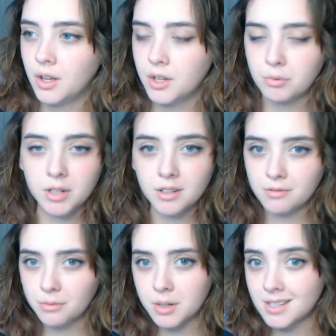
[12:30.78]
twenty,
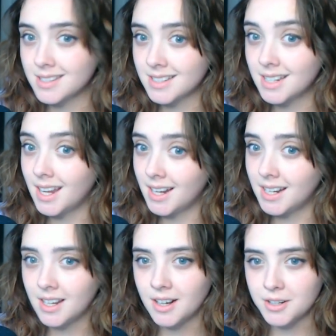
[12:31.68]
forty, sixty,
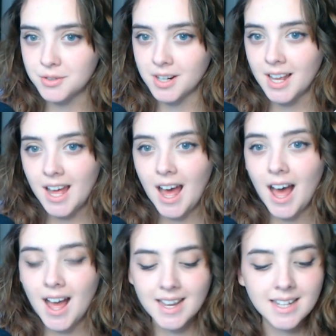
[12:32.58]
eighty, one hundred.
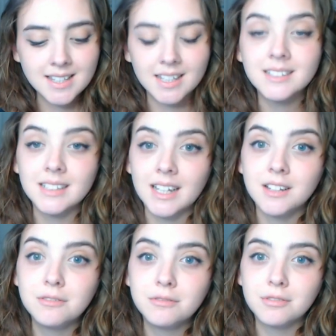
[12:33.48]
I get to
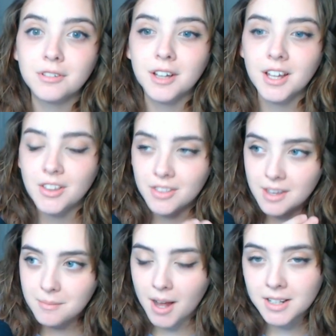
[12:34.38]
live the
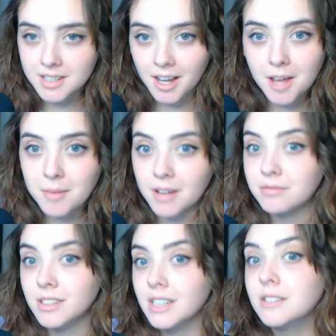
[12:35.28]
amount of time I've
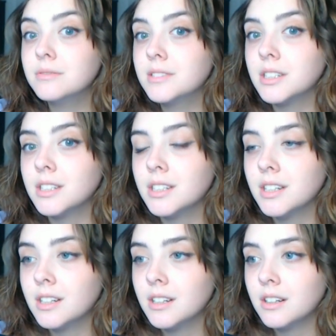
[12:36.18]
lived
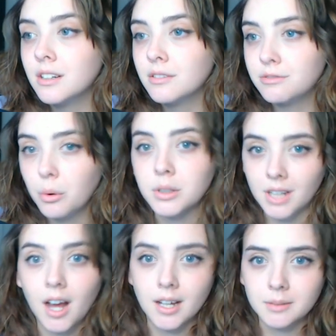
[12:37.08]
four
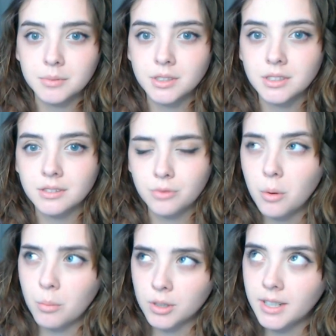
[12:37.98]
times. Four
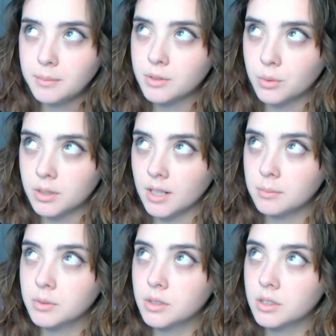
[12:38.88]
more times? Four
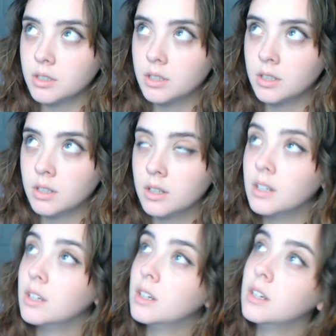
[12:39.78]
times.
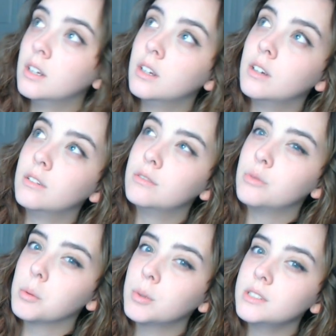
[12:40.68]

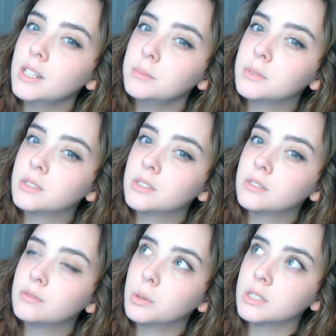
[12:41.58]
Four more times?
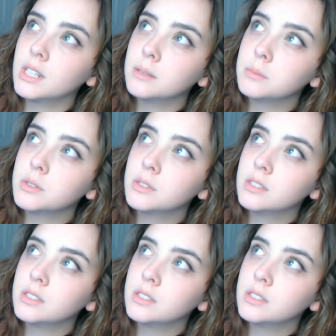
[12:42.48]
Four times.